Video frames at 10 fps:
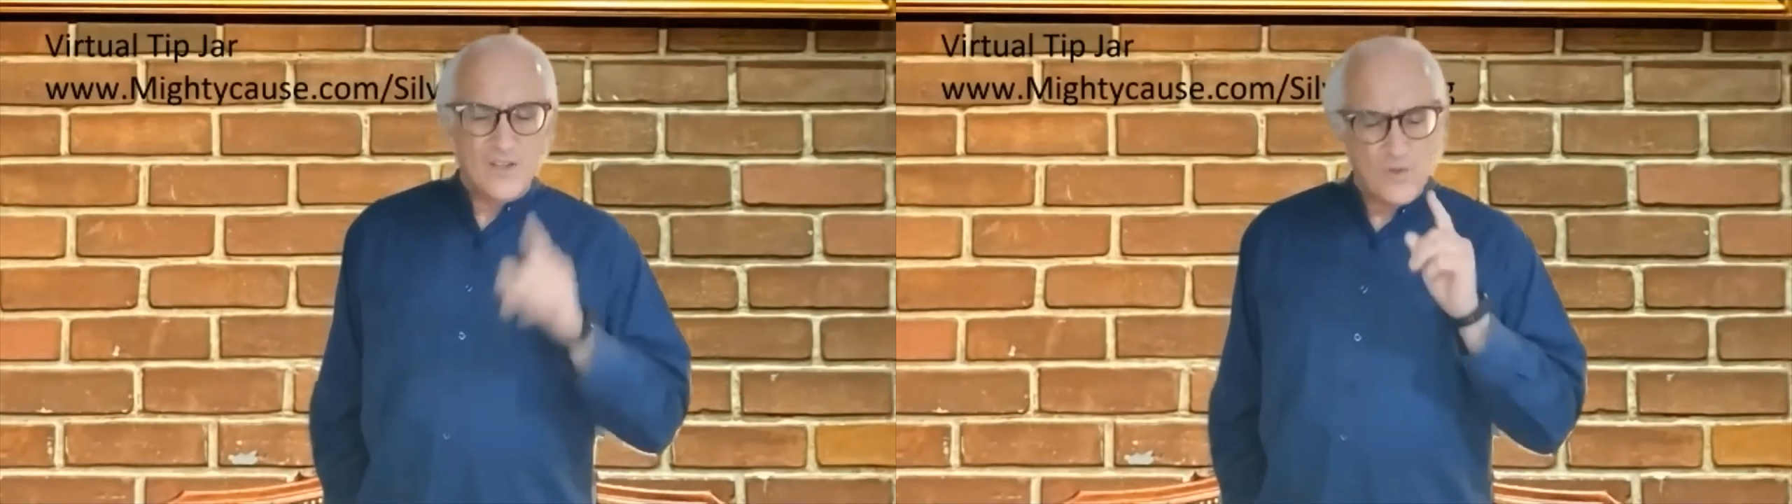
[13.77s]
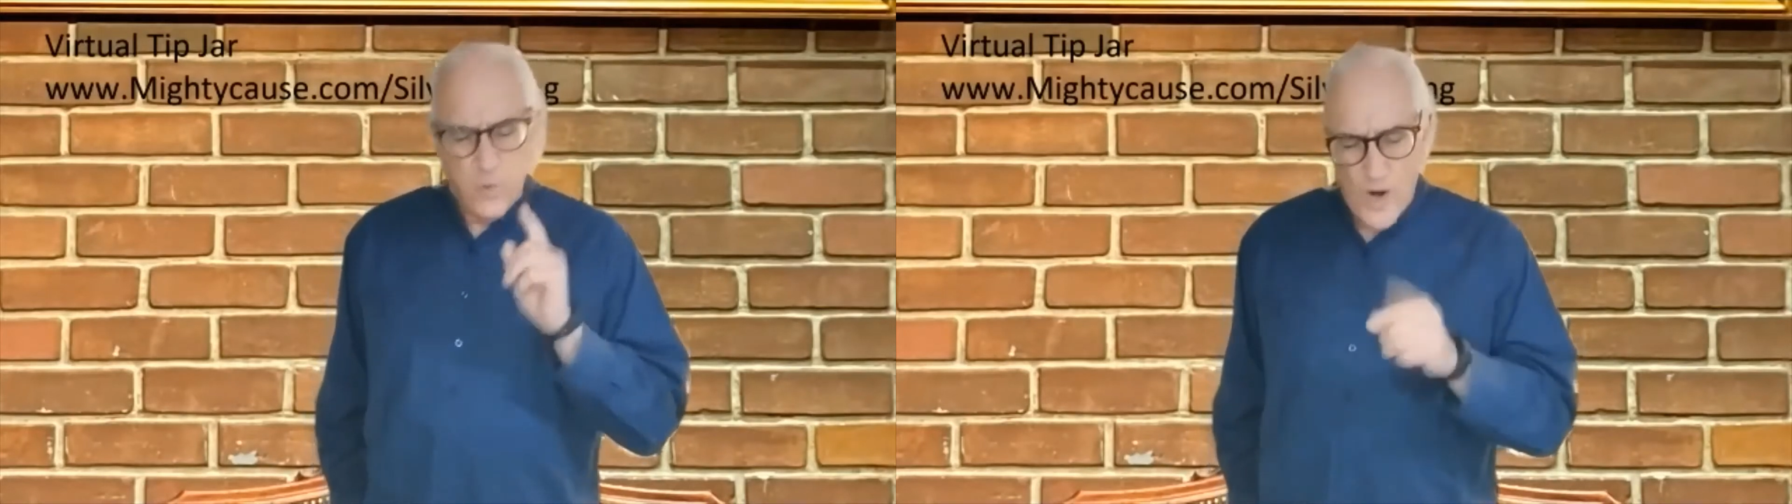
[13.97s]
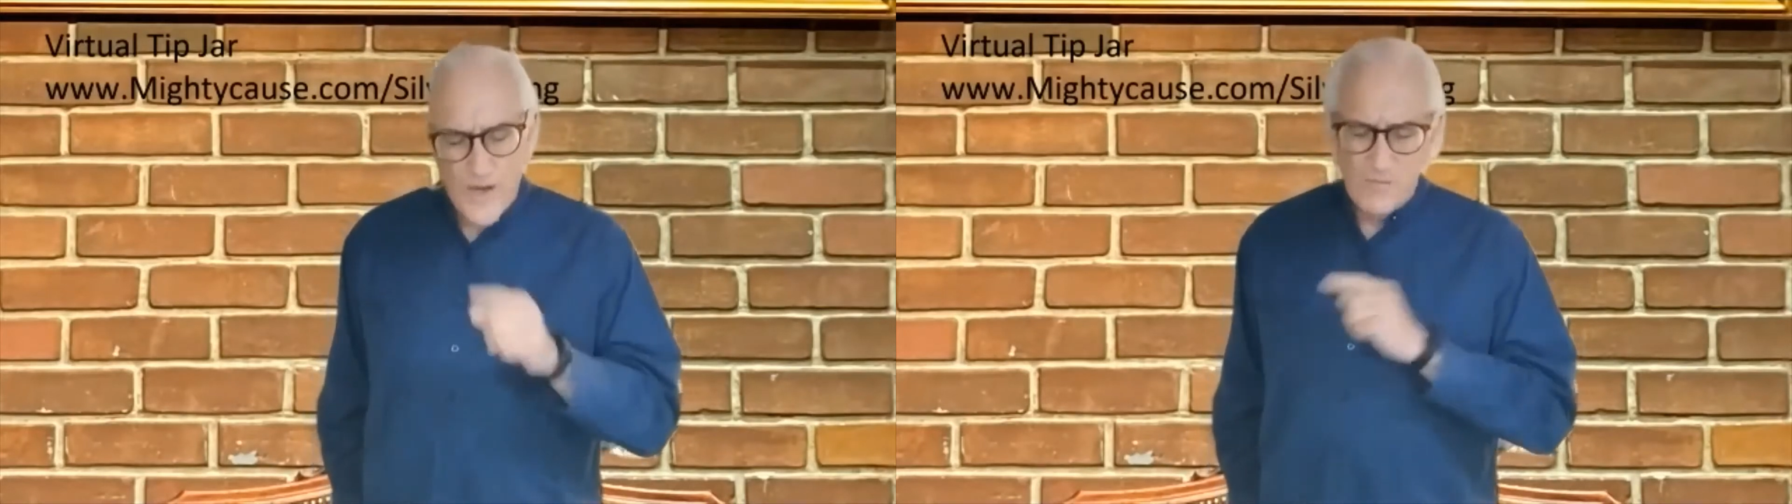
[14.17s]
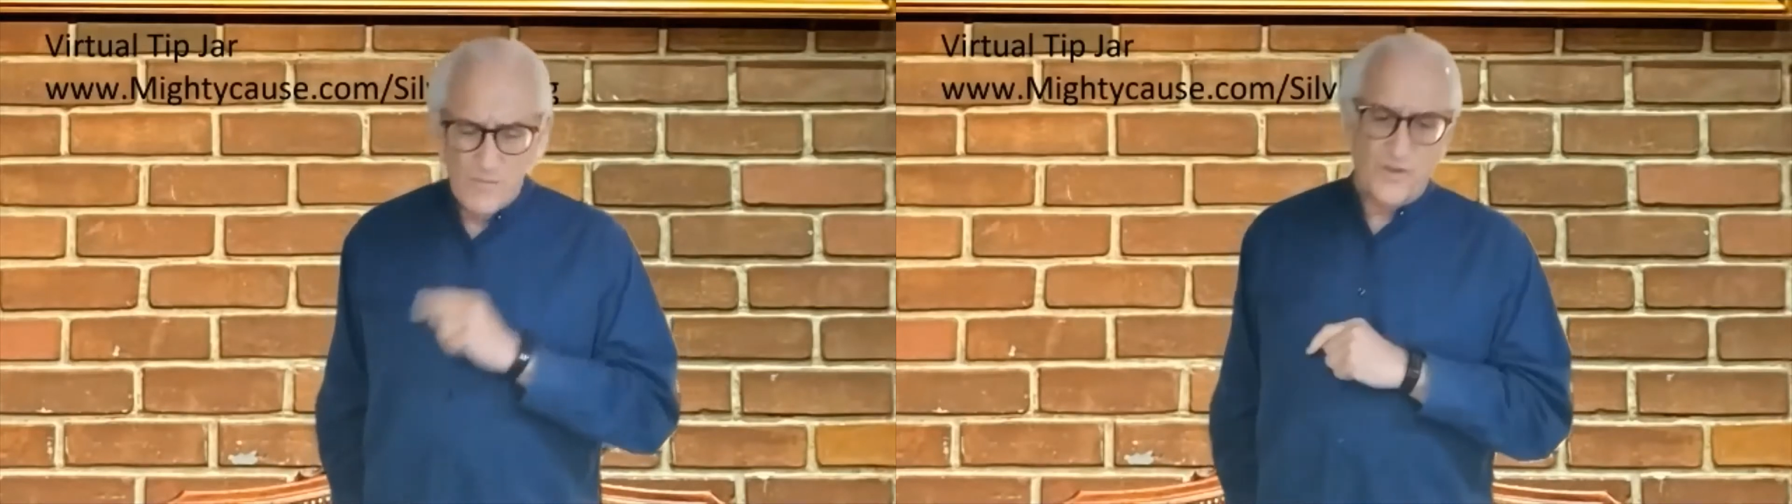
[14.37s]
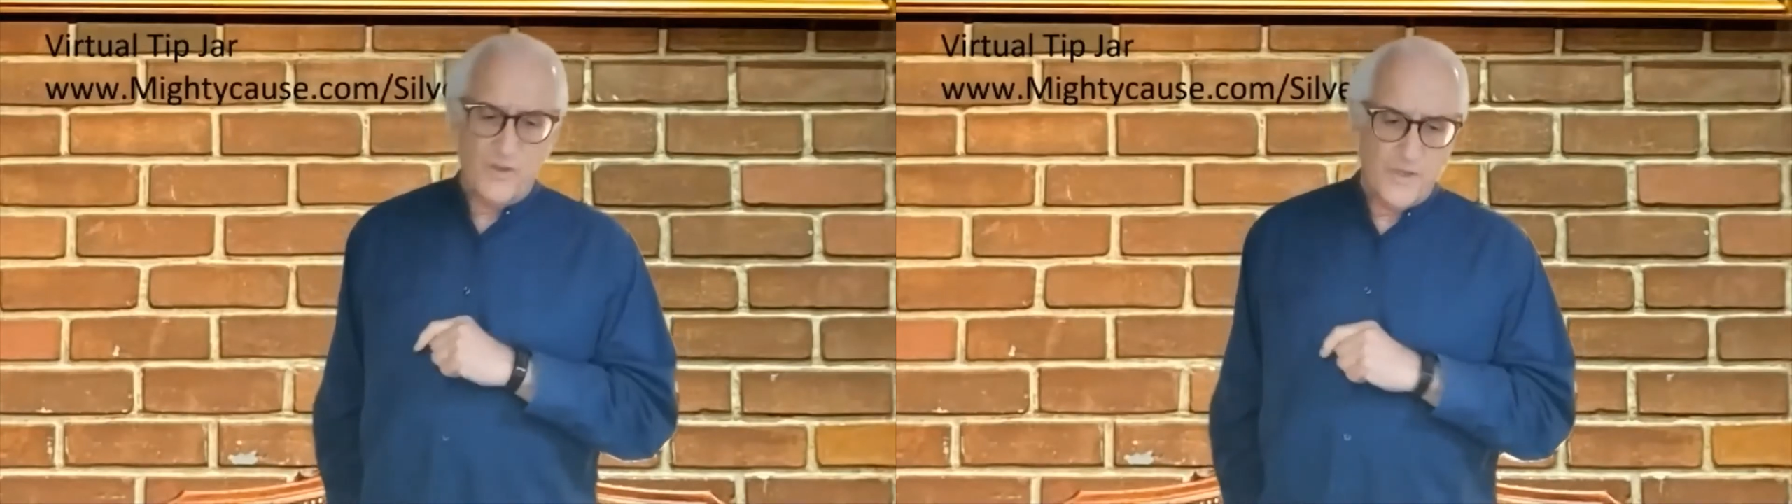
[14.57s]
20
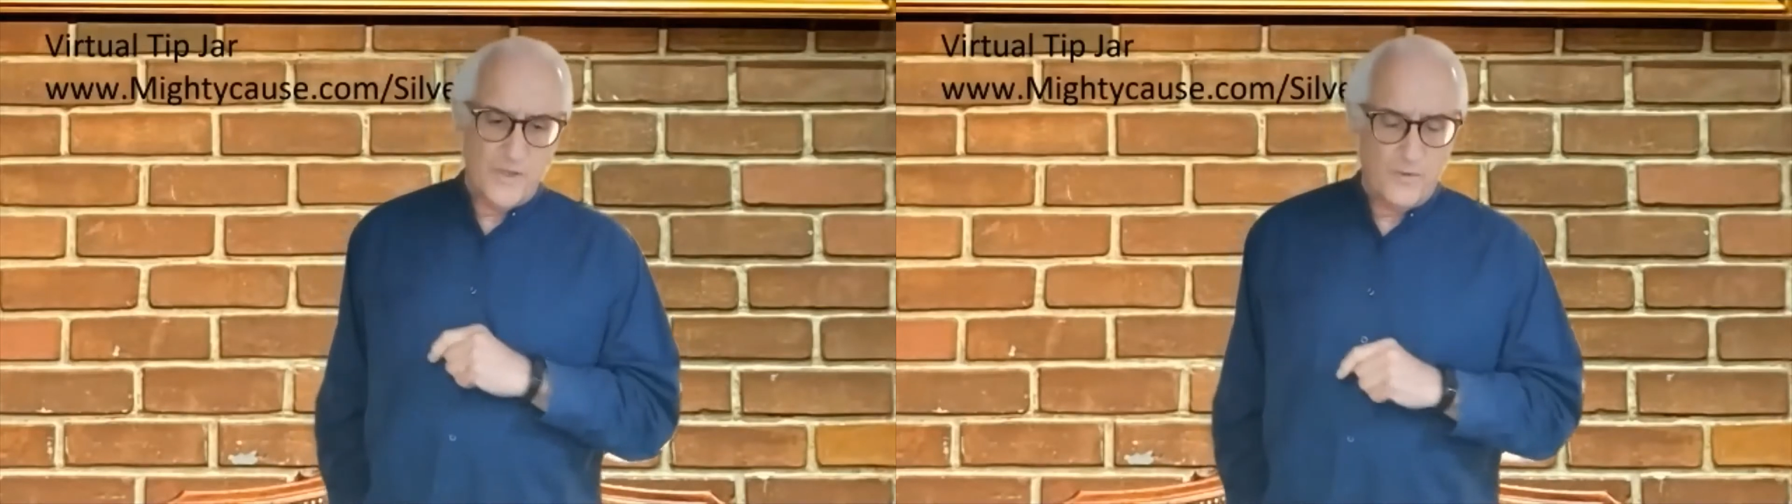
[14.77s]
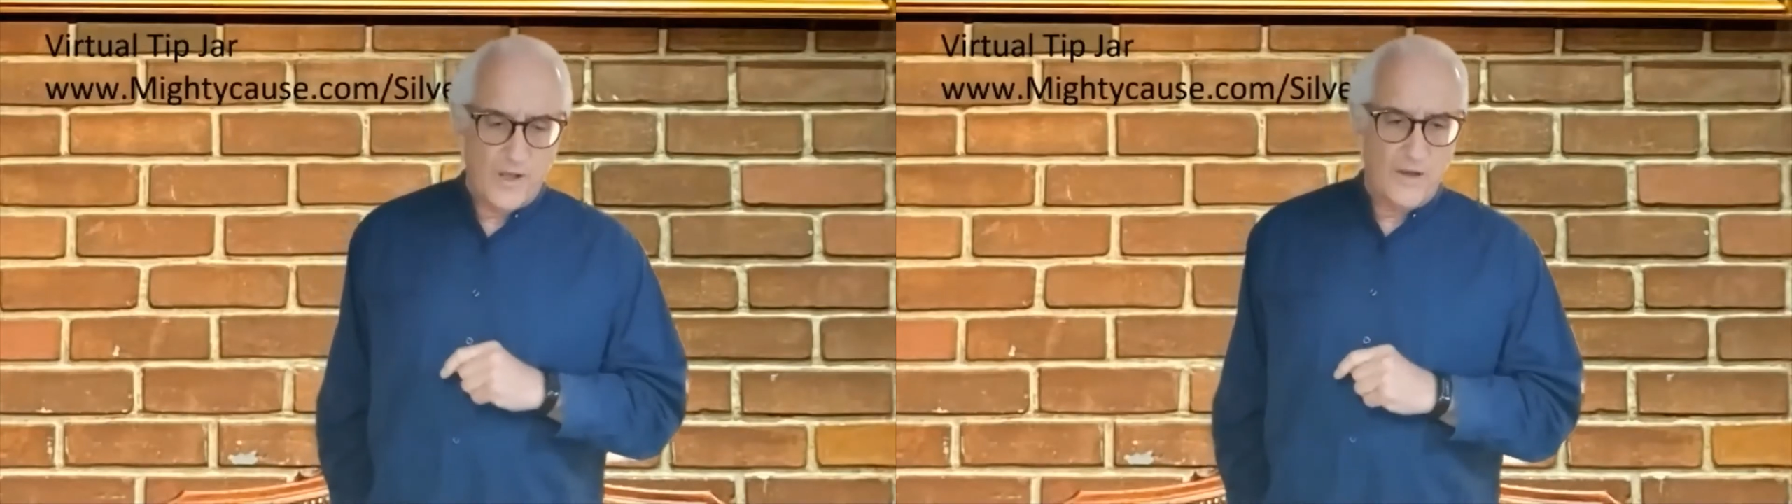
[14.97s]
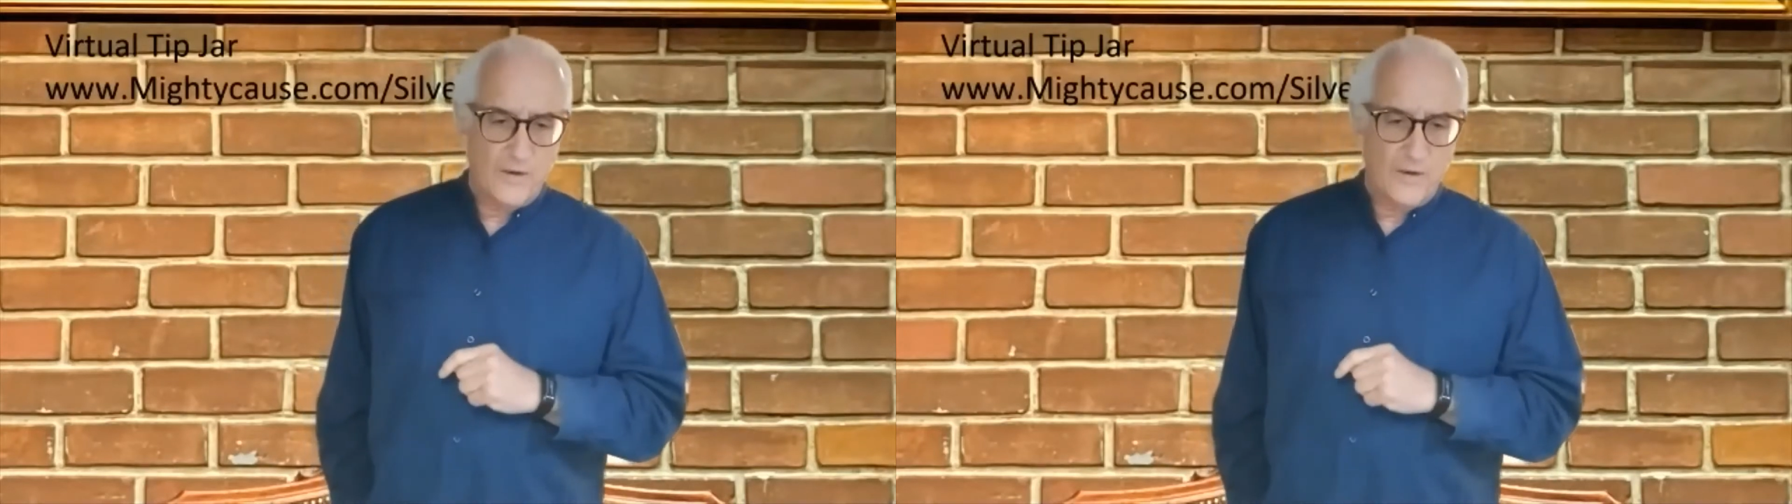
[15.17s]
million people out of